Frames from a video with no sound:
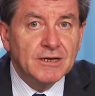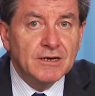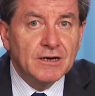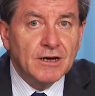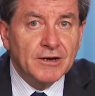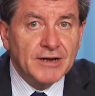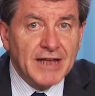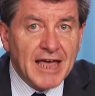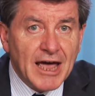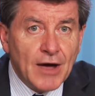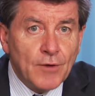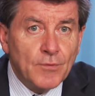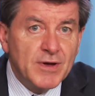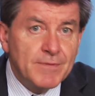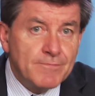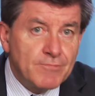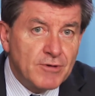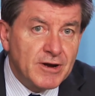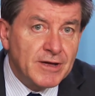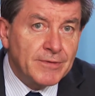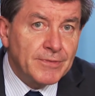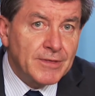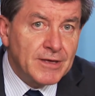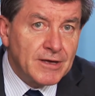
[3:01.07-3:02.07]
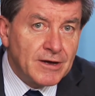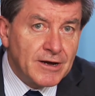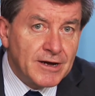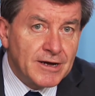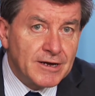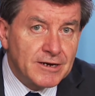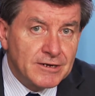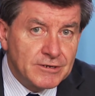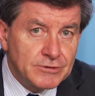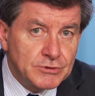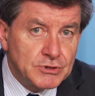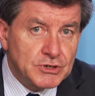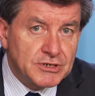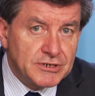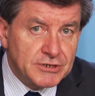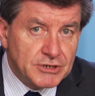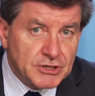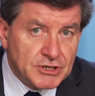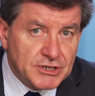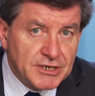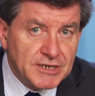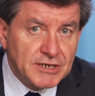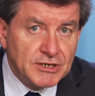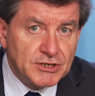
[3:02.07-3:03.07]
on how we bring the ILO's
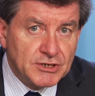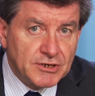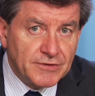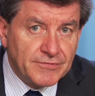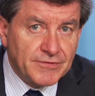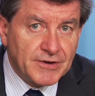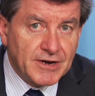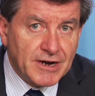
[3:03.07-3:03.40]
distinctive